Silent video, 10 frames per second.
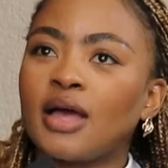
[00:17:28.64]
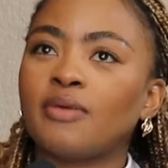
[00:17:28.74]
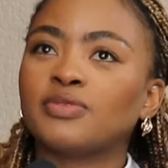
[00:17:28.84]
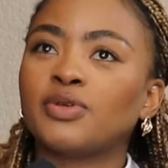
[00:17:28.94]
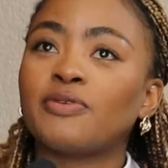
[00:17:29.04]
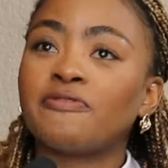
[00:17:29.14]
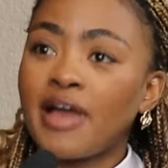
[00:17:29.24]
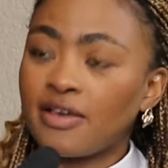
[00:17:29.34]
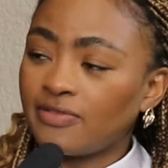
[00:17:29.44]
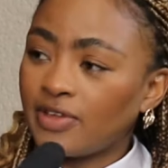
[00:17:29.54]
Um, so we're
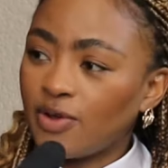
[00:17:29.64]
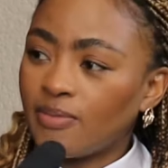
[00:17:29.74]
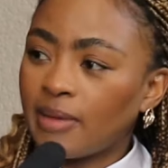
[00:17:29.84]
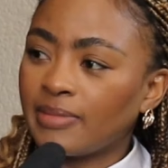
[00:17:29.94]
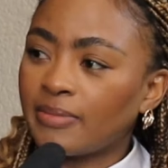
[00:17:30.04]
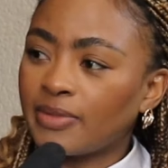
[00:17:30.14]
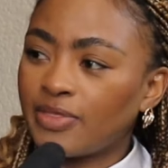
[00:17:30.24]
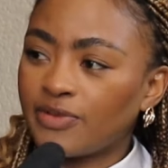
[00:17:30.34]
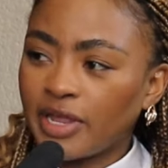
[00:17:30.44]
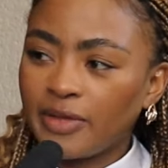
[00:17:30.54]
five at home. I'm number
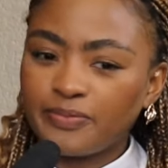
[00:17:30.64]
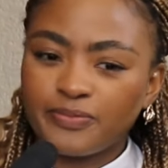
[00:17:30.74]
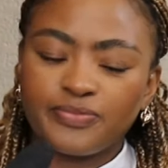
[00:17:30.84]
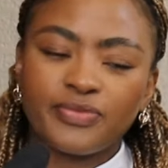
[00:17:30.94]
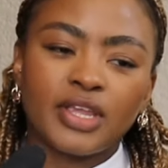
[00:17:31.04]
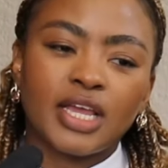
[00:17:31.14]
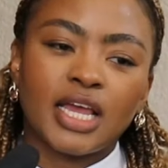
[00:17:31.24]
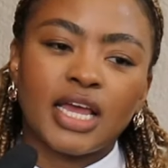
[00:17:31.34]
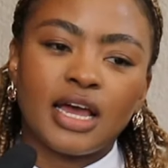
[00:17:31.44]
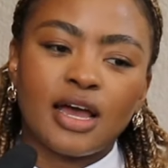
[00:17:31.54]
yes. three. Yes,
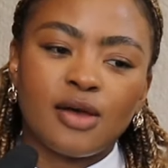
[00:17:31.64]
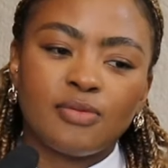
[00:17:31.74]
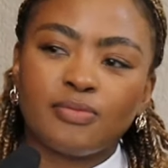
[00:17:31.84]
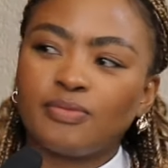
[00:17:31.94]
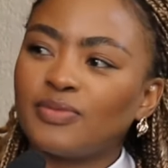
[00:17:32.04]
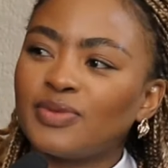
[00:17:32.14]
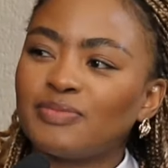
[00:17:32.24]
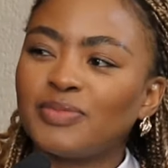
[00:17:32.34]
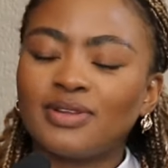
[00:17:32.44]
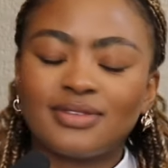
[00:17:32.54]
yes. Um, middle
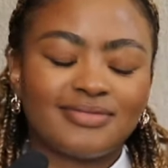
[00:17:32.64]
child.